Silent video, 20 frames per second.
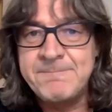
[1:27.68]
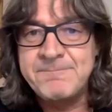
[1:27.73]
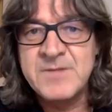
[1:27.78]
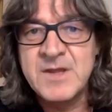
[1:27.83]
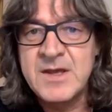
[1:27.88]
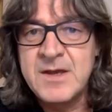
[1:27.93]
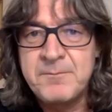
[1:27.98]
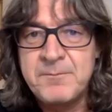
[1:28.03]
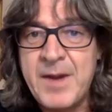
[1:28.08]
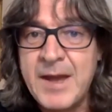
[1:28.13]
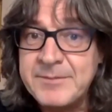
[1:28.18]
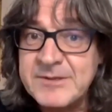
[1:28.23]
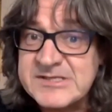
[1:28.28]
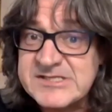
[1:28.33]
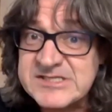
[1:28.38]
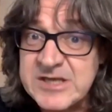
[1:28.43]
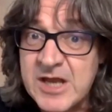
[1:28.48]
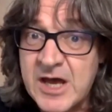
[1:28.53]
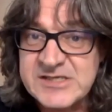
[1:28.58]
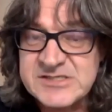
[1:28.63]
Baby
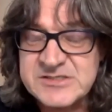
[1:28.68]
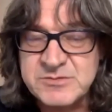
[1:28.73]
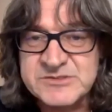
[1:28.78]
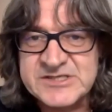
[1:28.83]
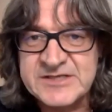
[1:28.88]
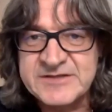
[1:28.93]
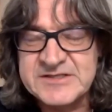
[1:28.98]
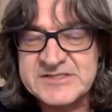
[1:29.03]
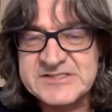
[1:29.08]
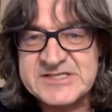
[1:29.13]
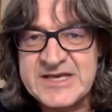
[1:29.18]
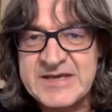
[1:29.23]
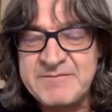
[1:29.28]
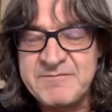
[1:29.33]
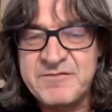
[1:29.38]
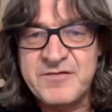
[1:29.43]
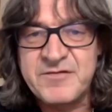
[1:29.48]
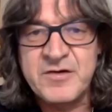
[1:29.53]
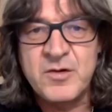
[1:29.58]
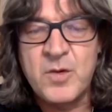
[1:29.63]
Slice was in the team
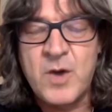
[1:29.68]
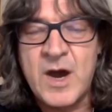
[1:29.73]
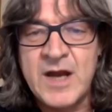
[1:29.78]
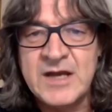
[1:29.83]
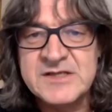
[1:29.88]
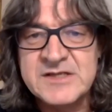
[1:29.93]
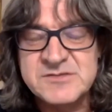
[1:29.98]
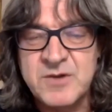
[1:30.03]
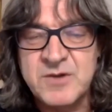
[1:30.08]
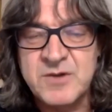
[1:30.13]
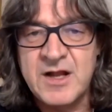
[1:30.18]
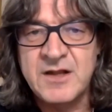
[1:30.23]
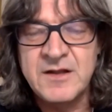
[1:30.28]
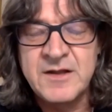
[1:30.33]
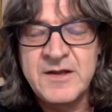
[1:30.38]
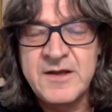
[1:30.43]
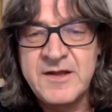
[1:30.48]
for a while as well.